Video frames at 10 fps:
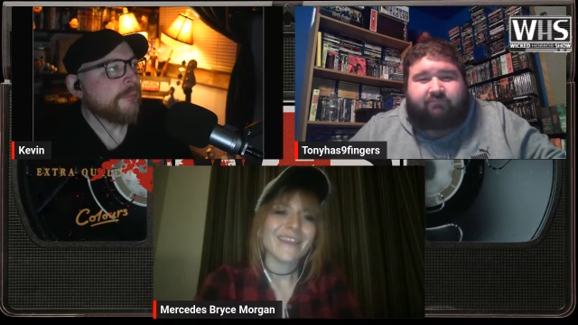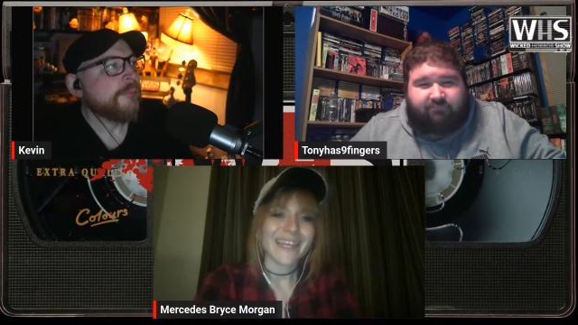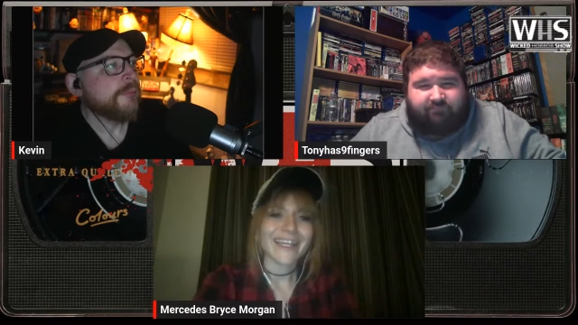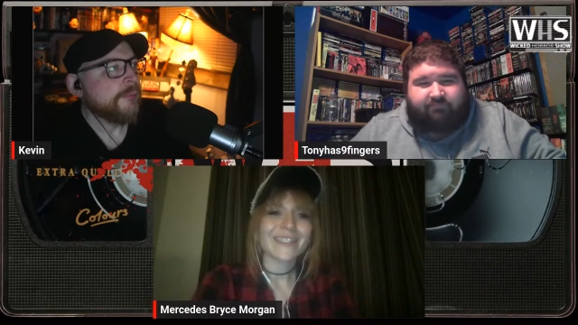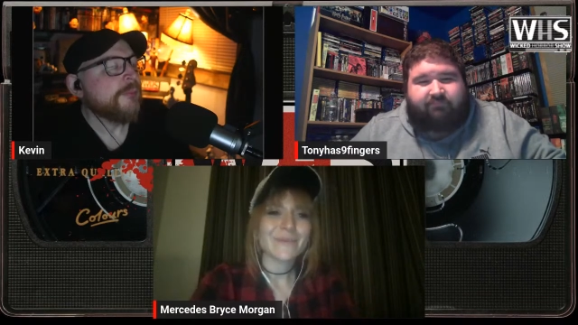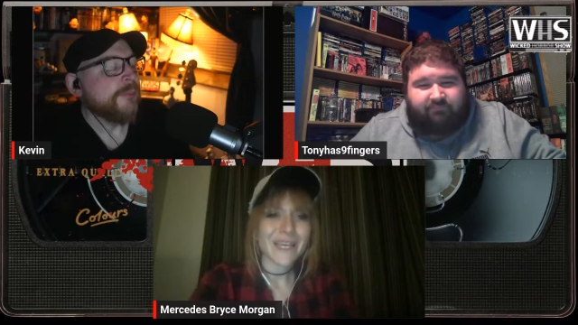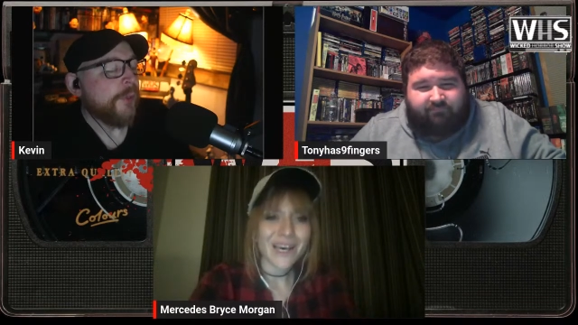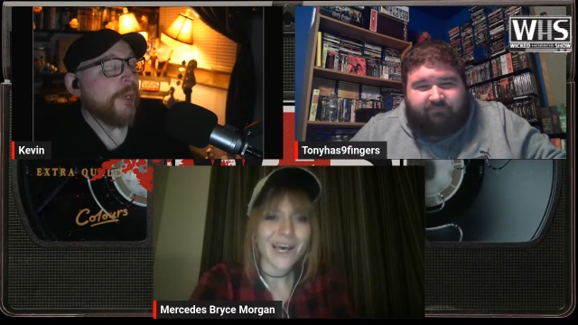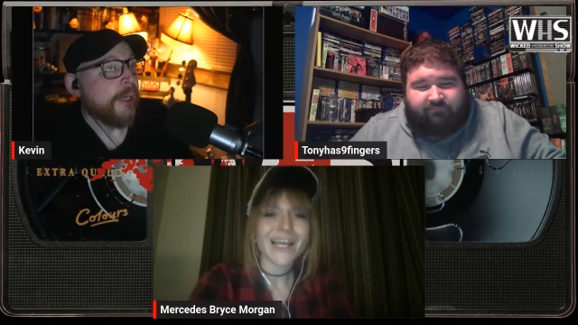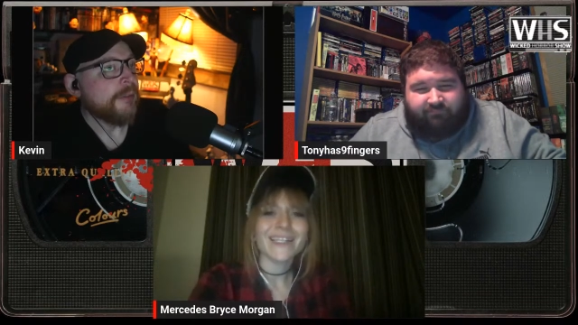Speaker 1: I think oh, it's oh, yeah.
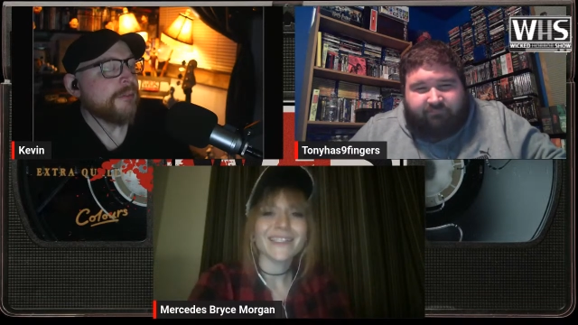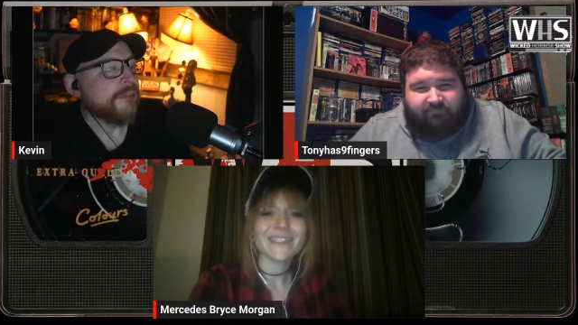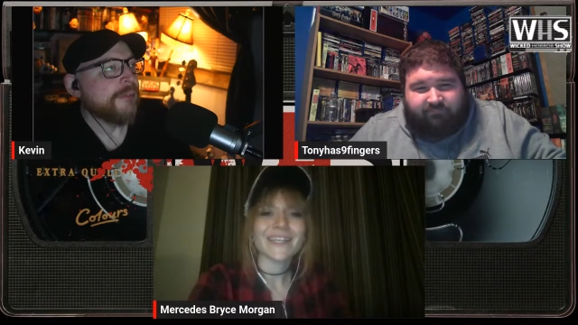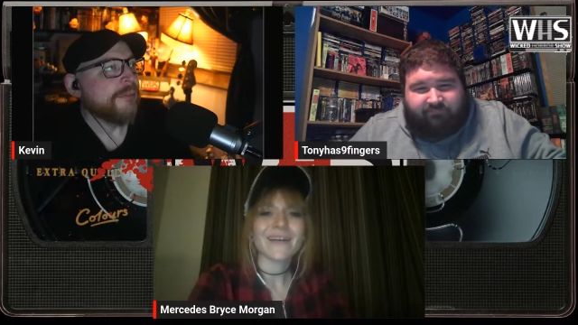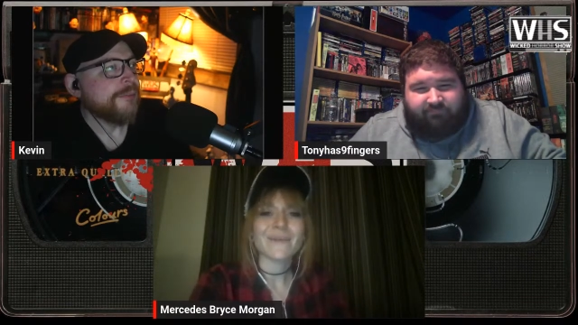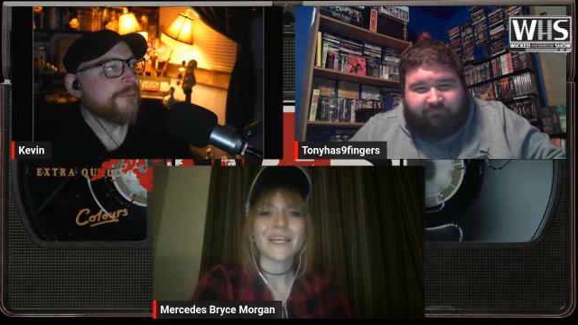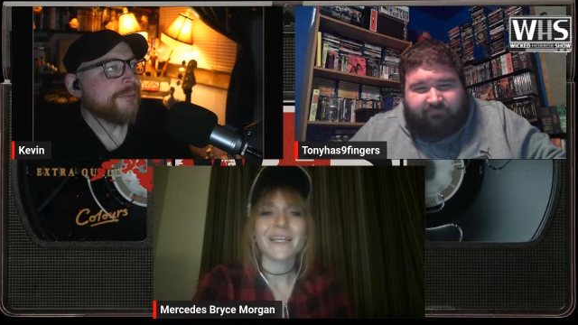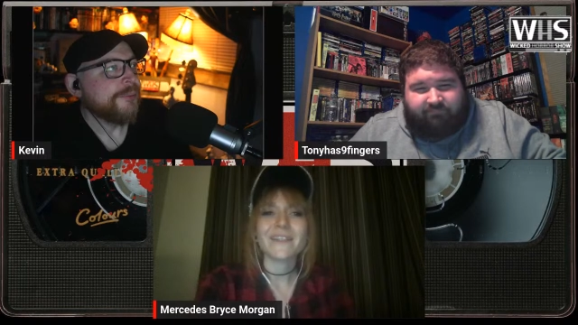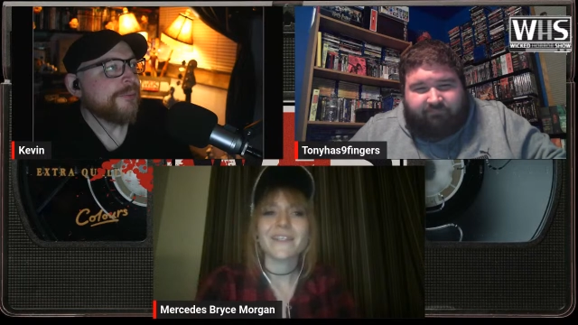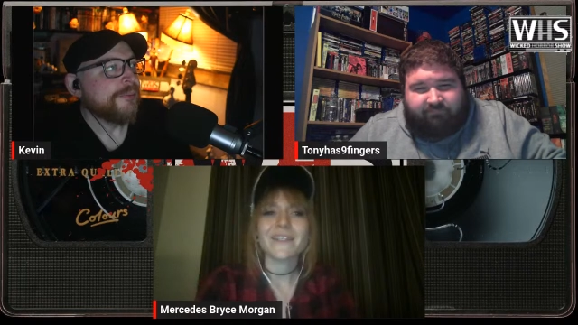because I'm
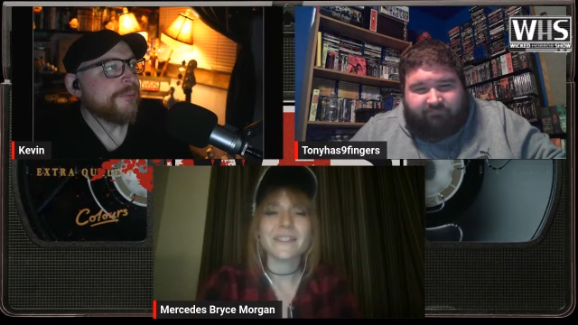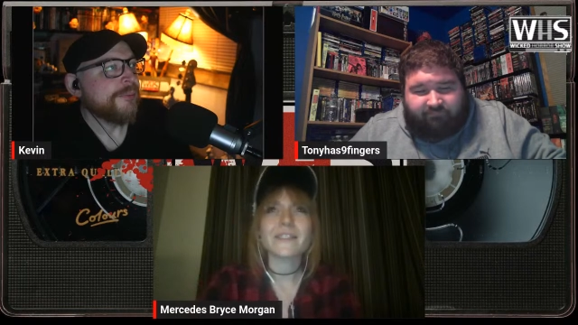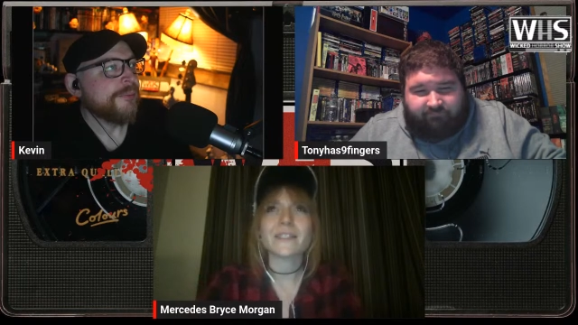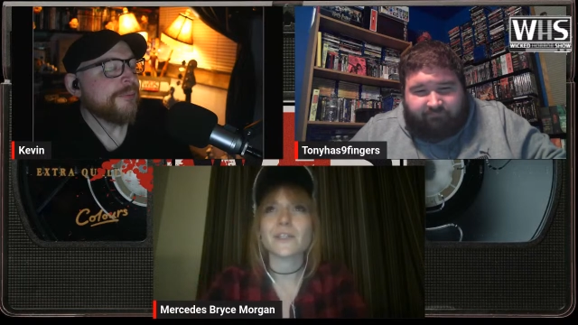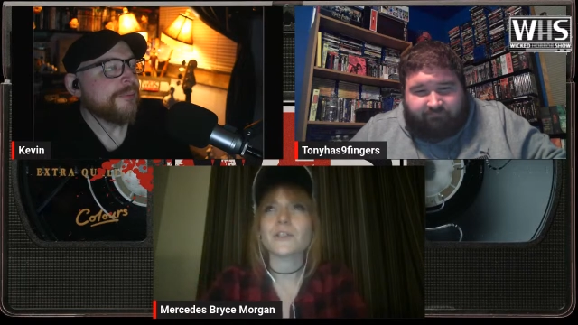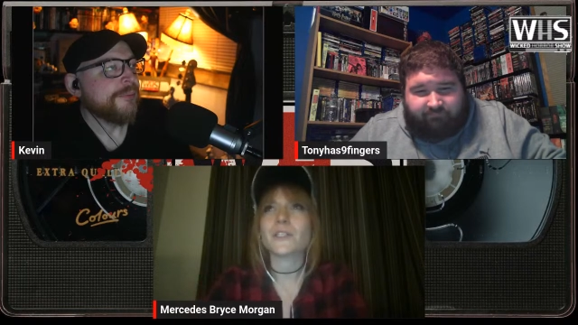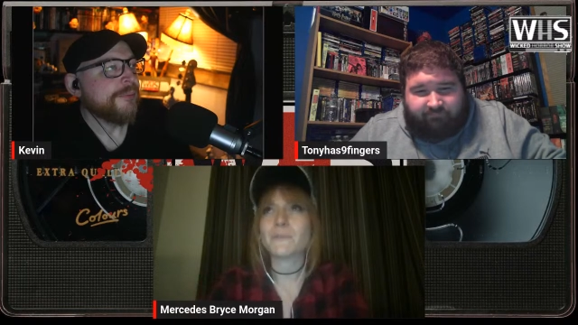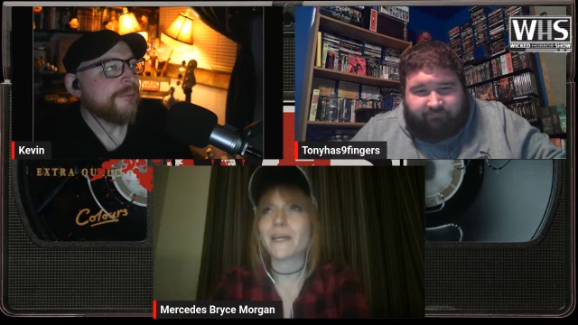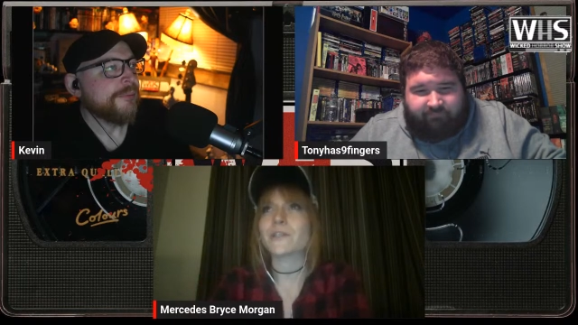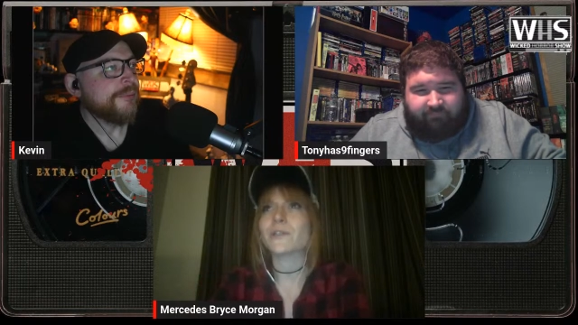like, this is such a
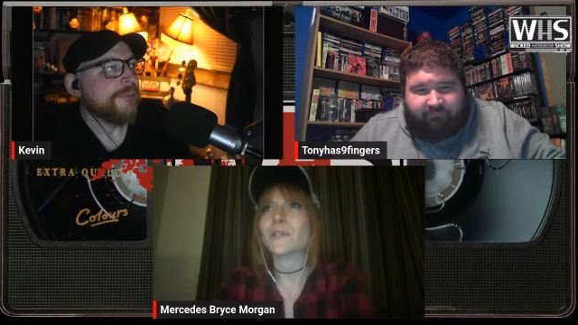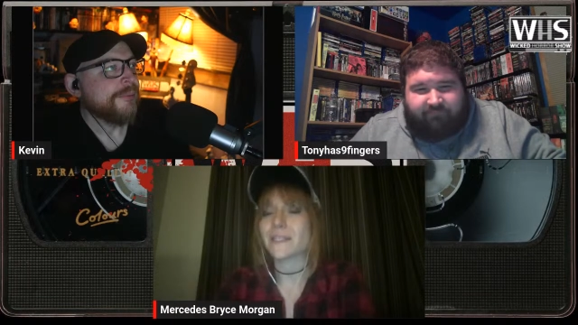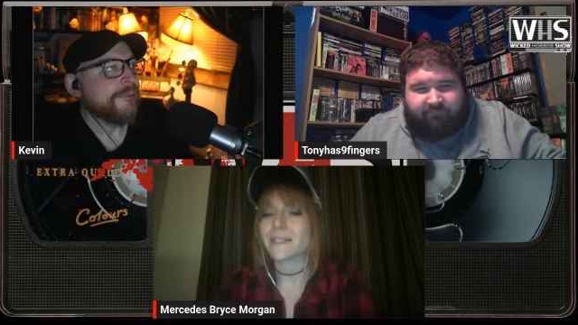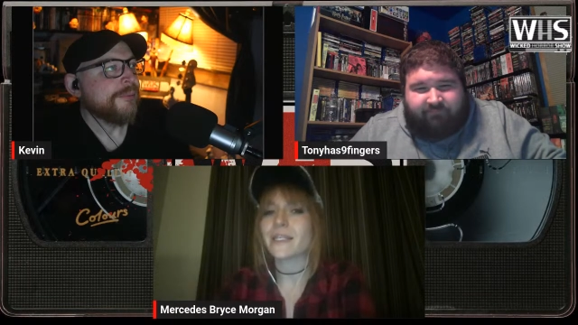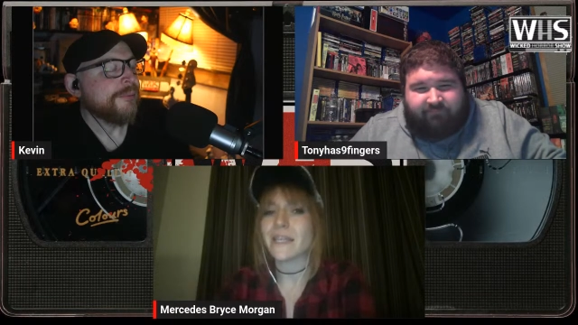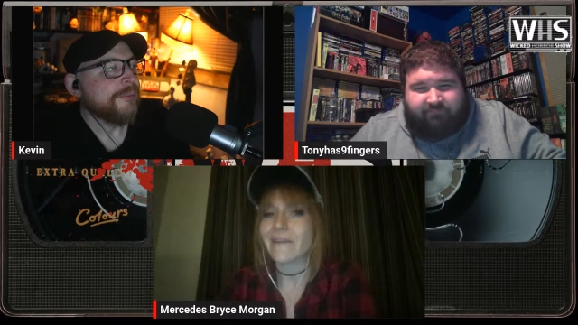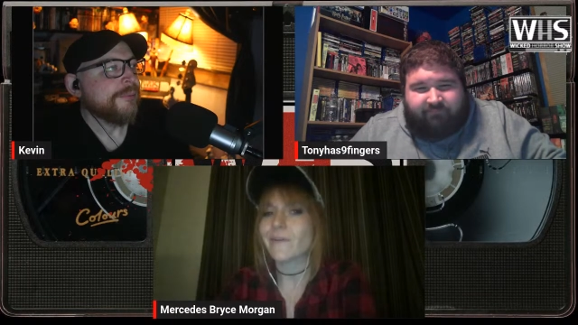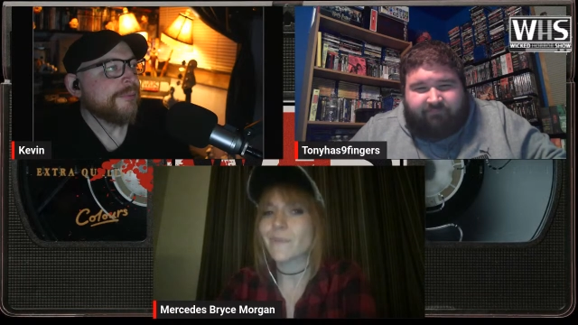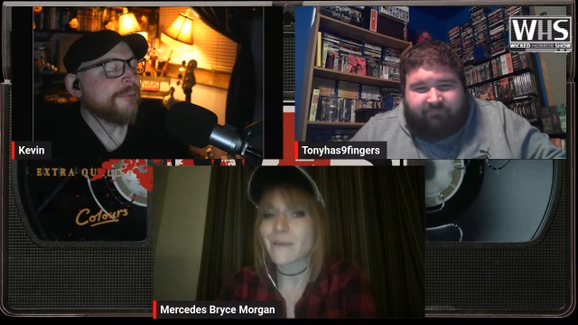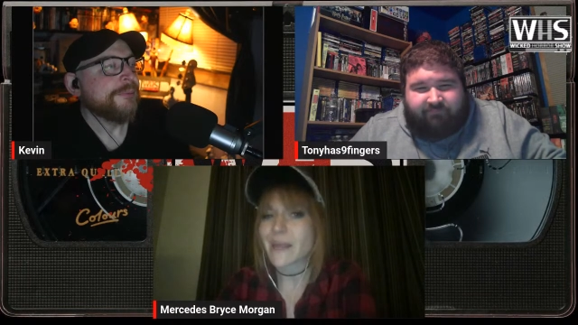special, this could never
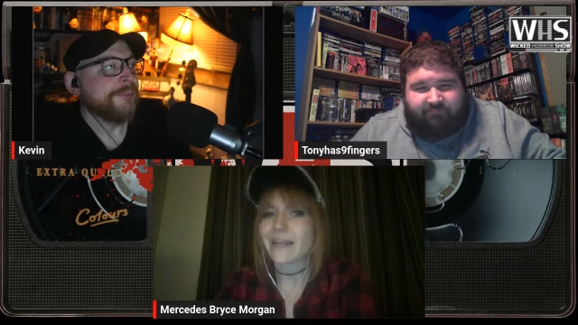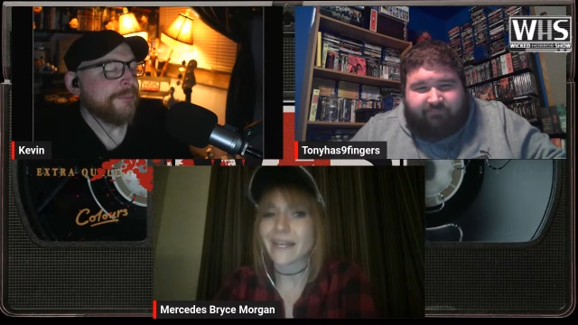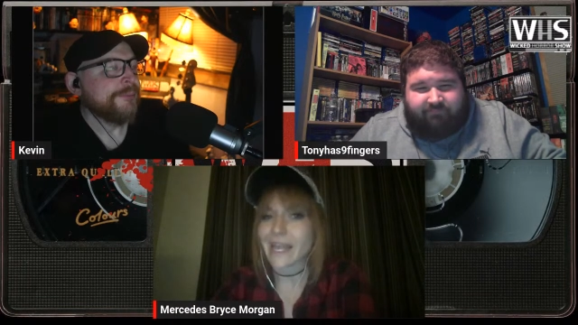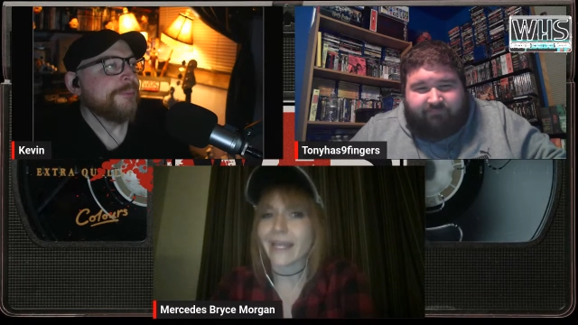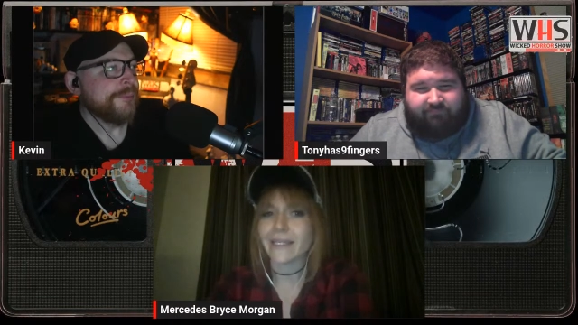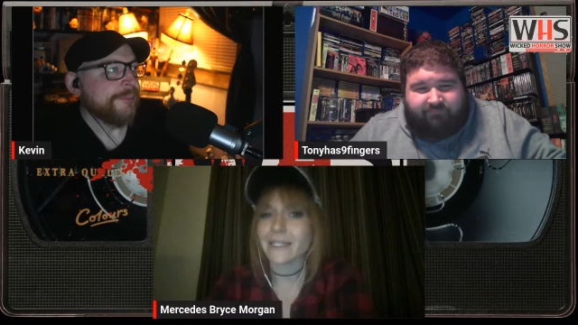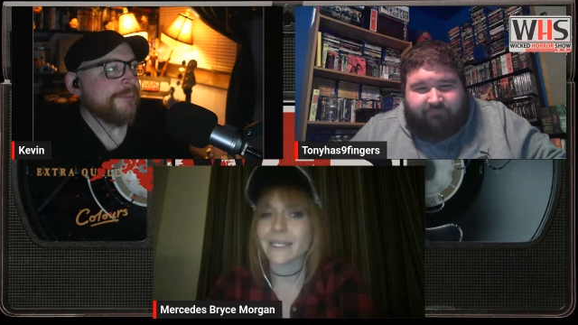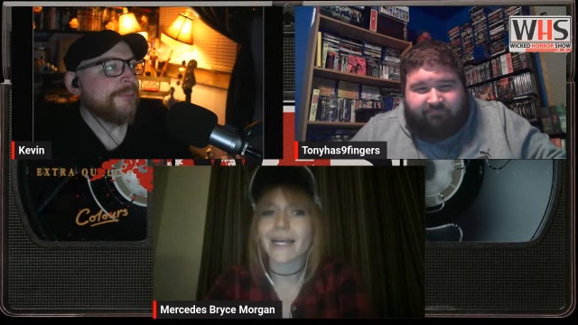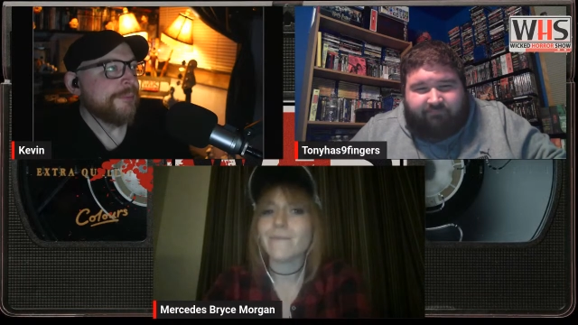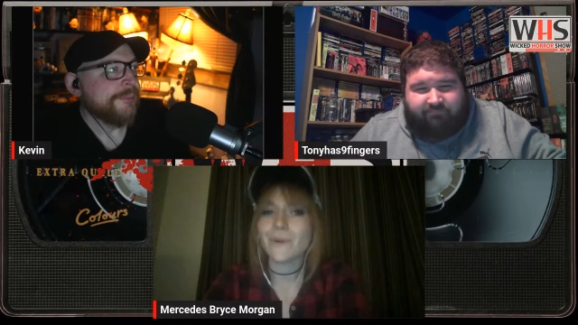be made again in
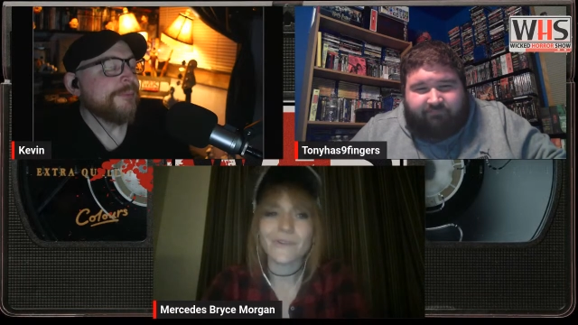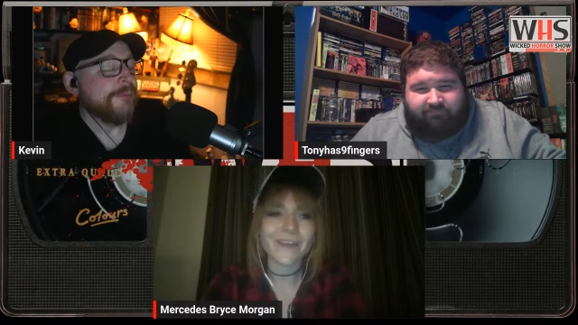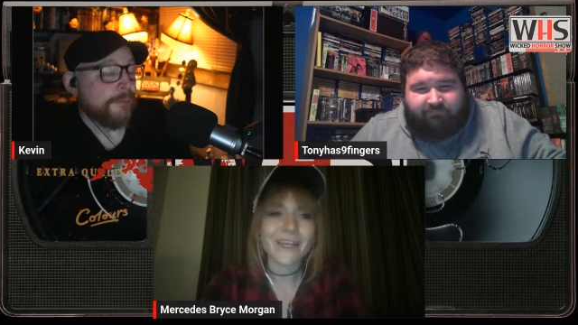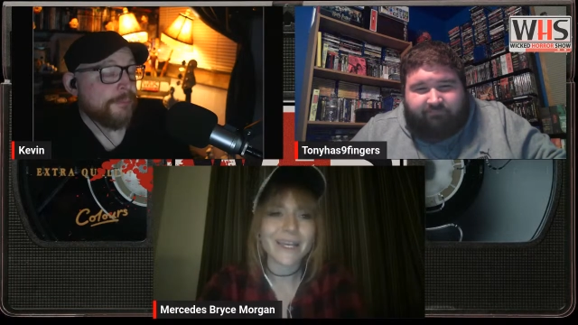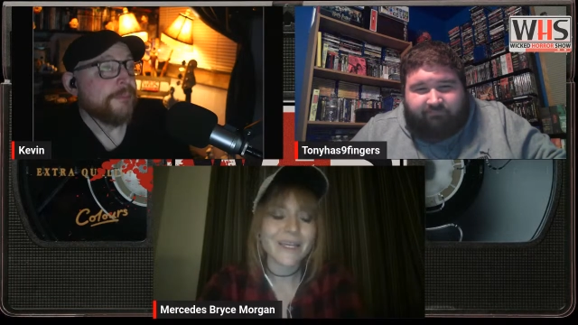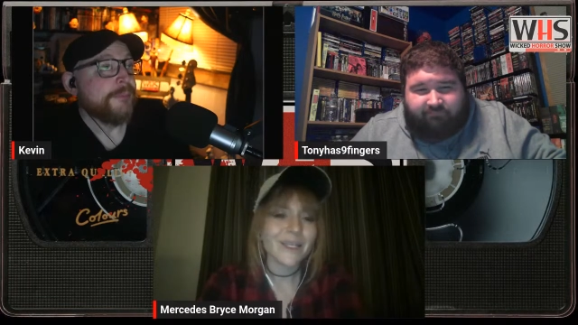time movie.